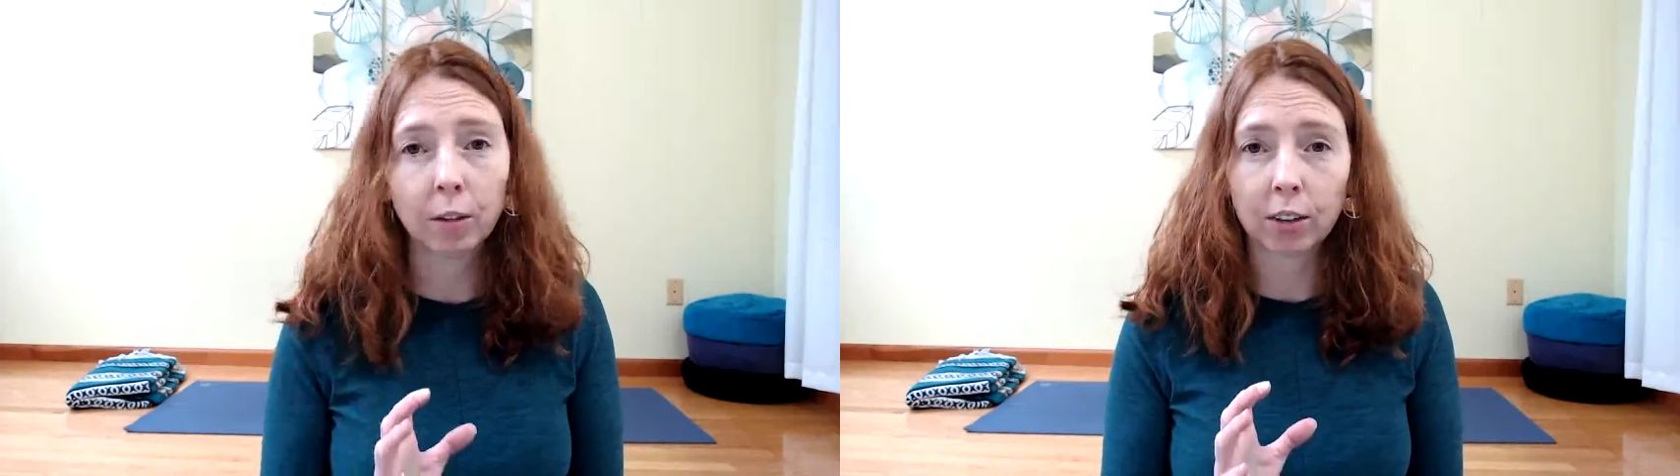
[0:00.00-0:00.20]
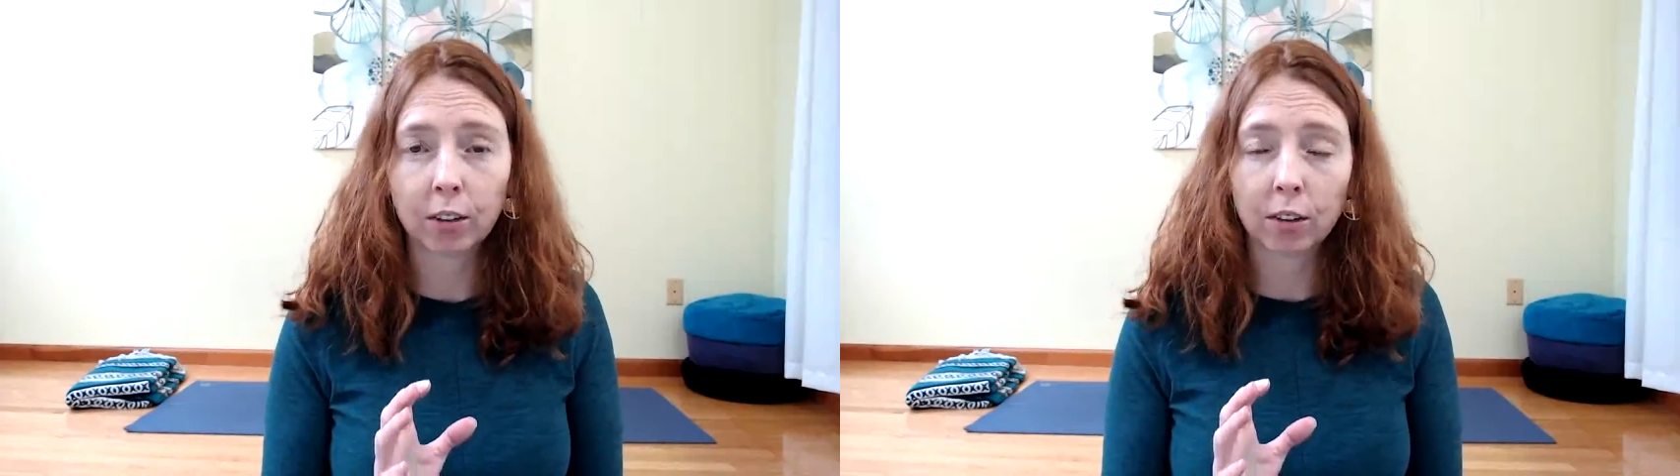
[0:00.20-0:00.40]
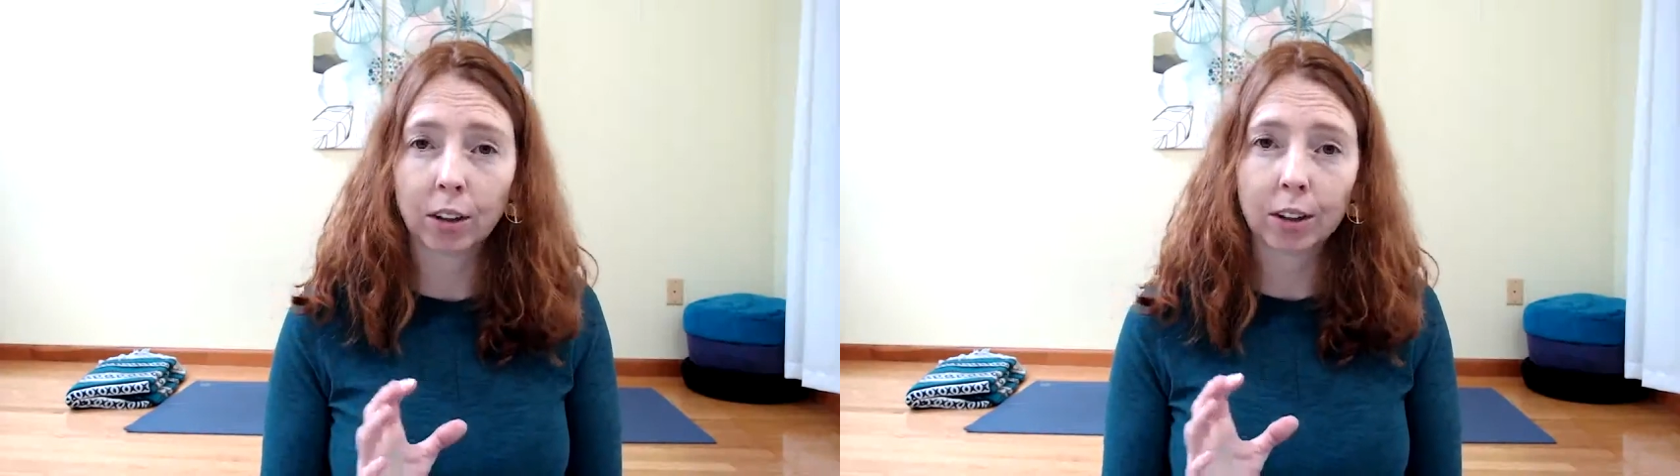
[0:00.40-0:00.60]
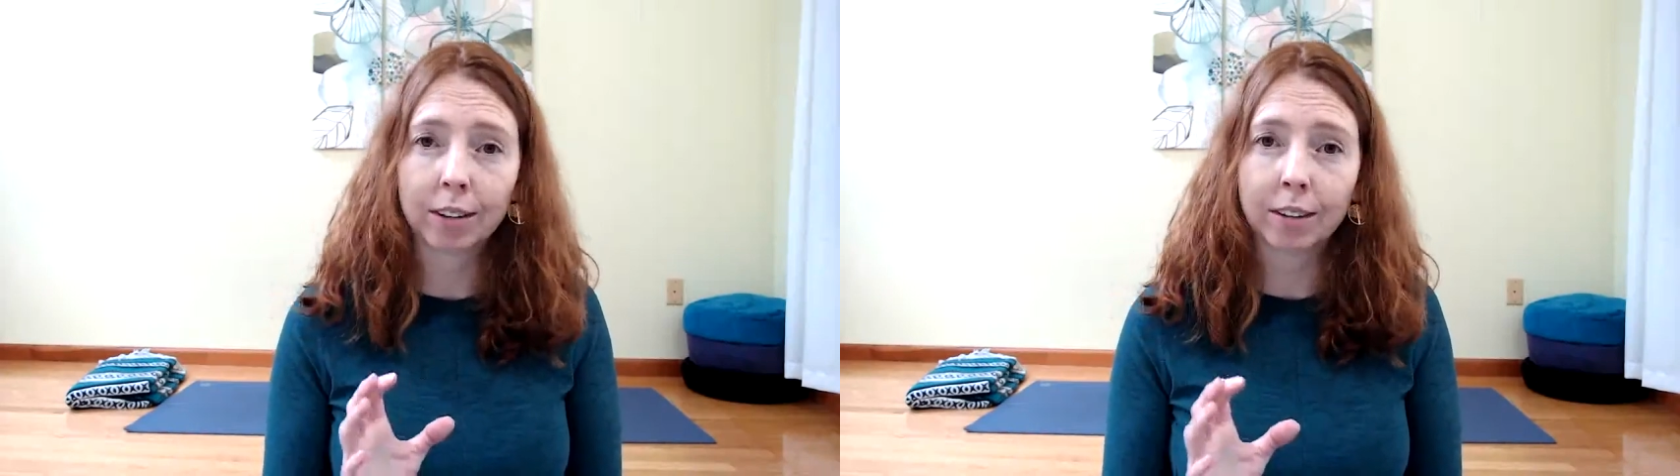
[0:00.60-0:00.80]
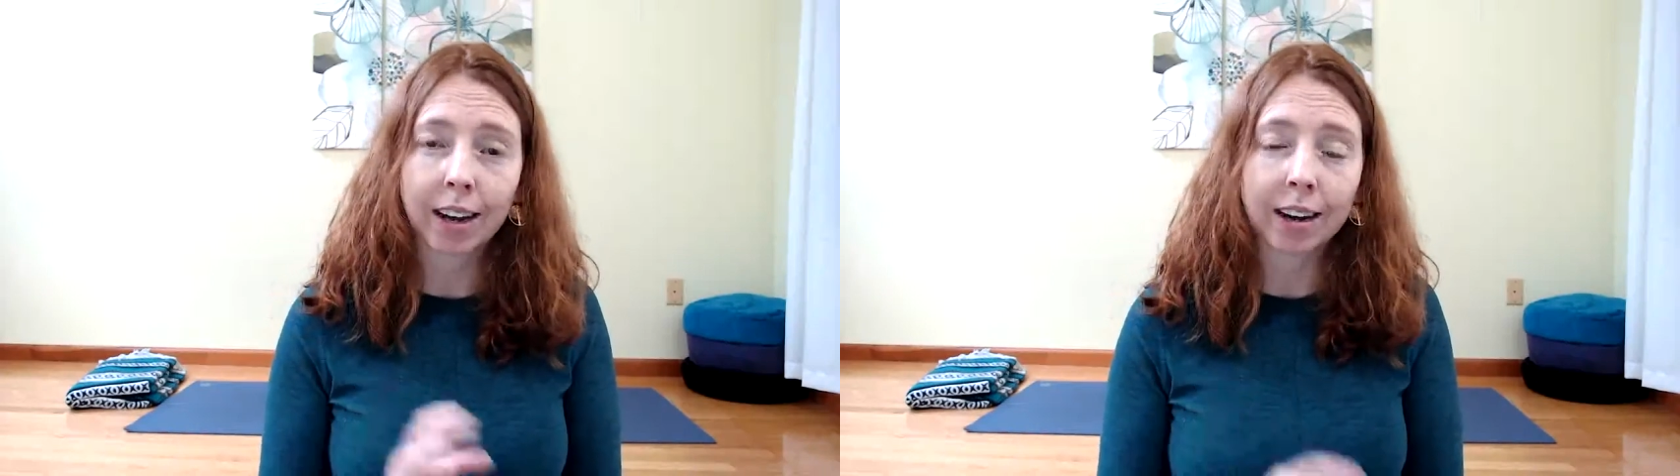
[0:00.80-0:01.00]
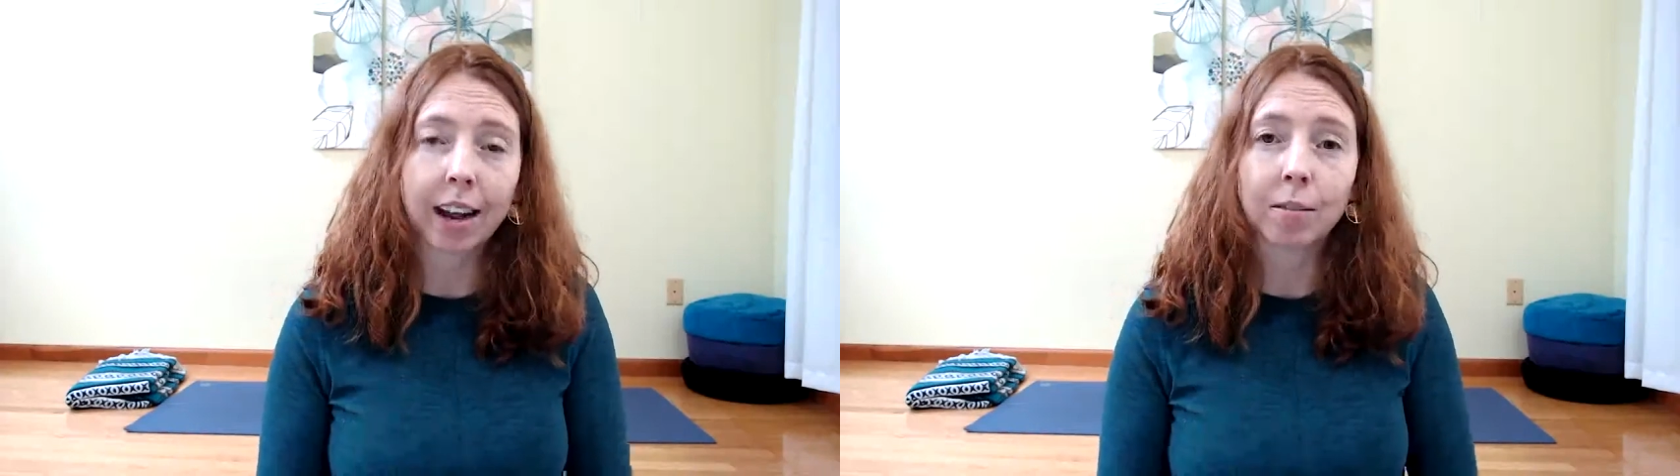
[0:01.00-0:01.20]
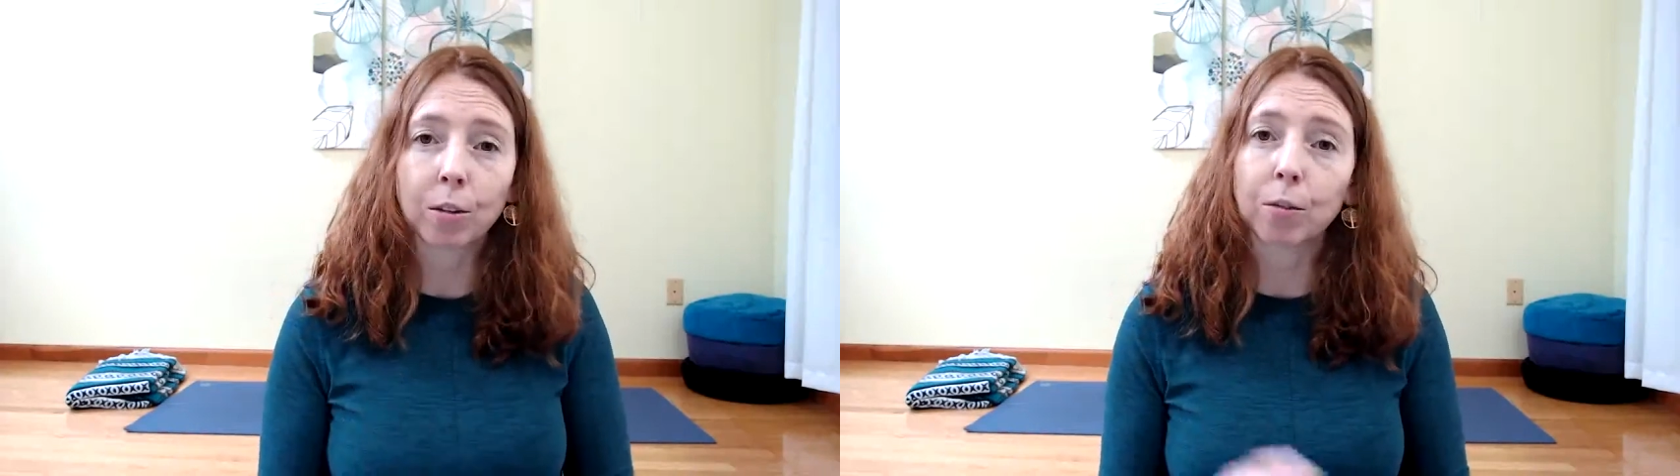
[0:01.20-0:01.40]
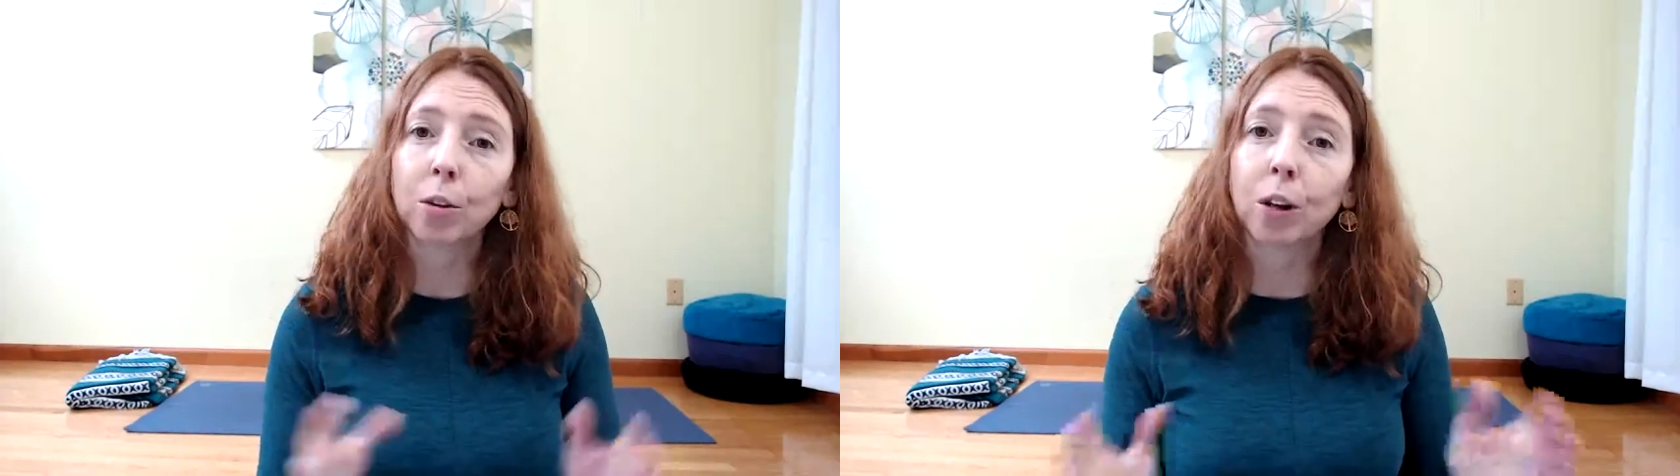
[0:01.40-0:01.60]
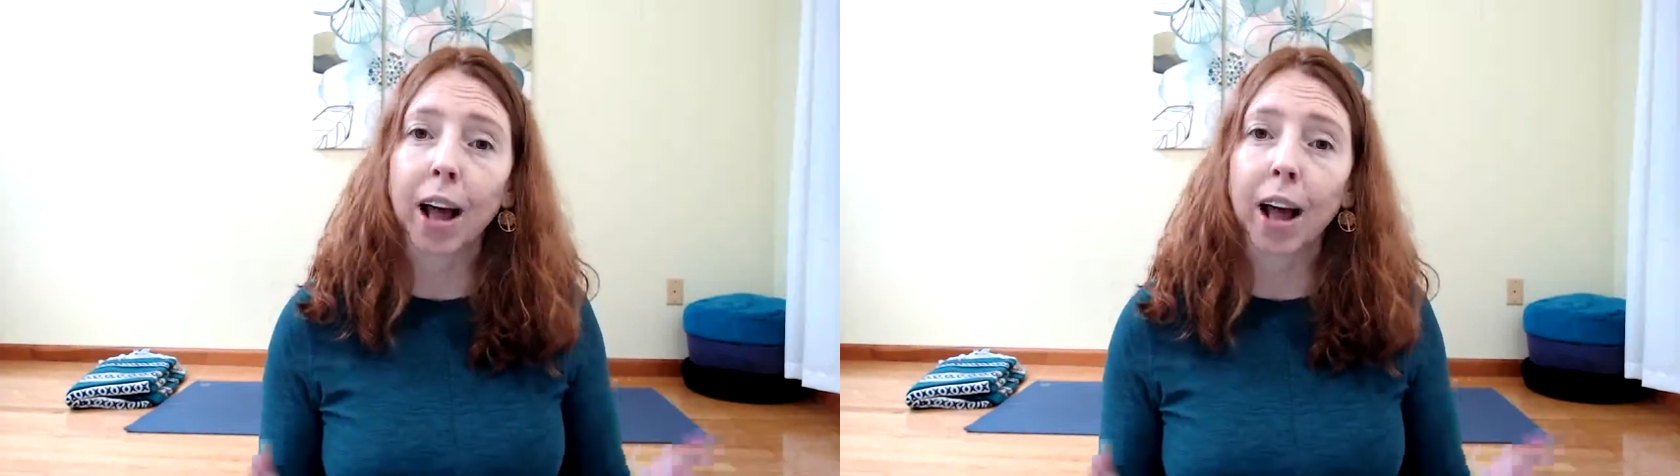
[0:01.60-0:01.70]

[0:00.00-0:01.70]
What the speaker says: just learned and have a full